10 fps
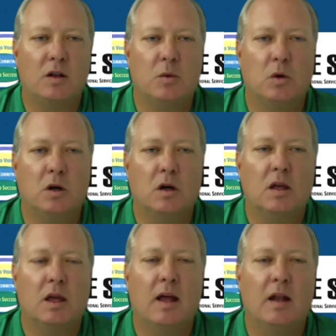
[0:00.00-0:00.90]
work,
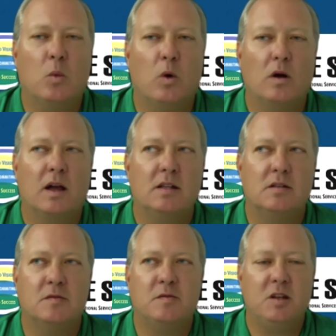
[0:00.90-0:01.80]
and what kind
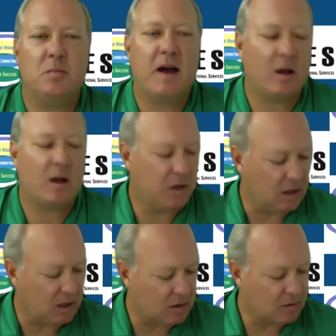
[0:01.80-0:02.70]
of feedback we
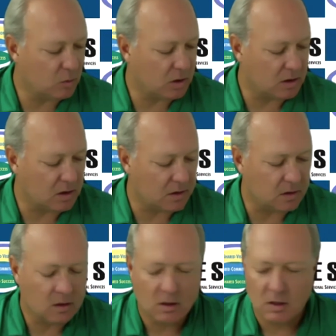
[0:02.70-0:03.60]
can give one
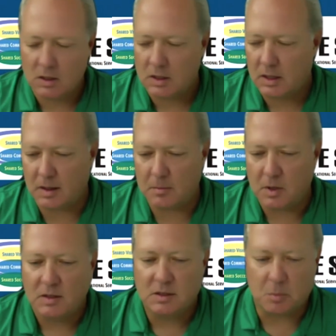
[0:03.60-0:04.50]
another,
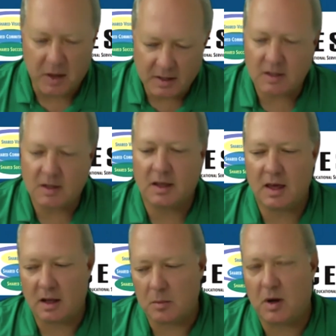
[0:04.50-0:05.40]
dependent
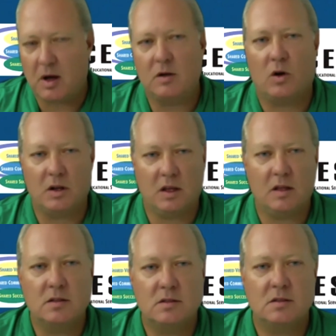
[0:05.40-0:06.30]
again upon
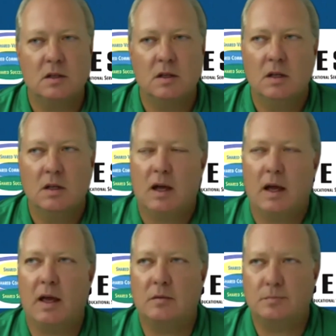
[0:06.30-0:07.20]
audience.
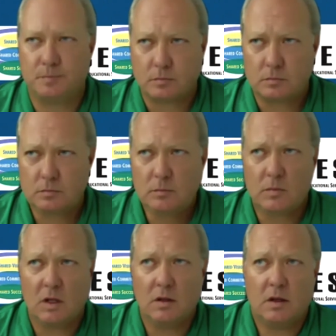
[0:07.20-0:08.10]
And
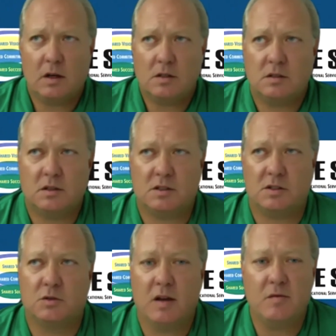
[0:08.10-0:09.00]
there's this
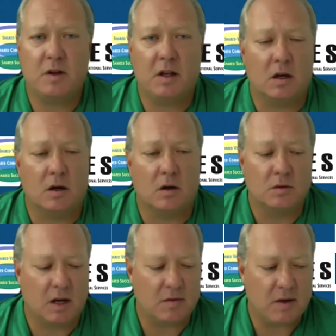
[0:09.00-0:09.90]
great video
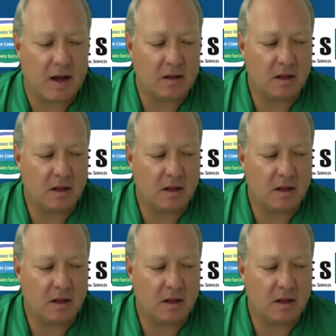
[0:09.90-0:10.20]
that I've had